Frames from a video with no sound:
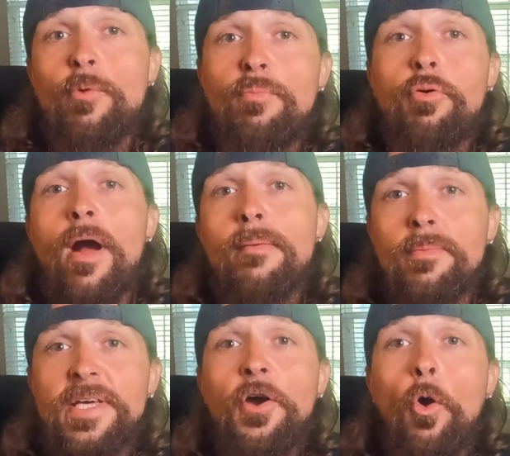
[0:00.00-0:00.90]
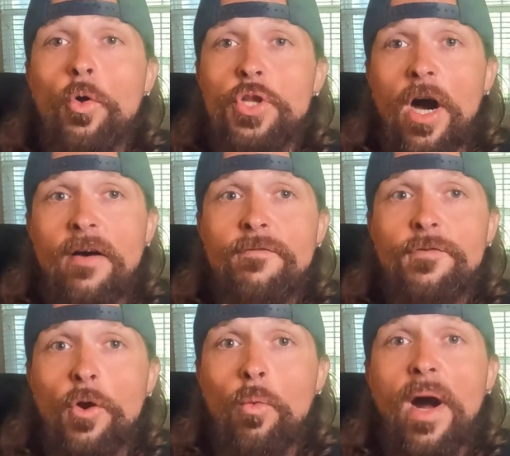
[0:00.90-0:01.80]
would probably hold
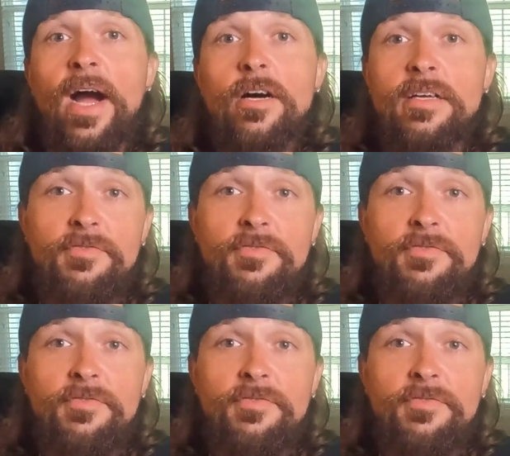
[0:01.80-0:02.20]
off for a while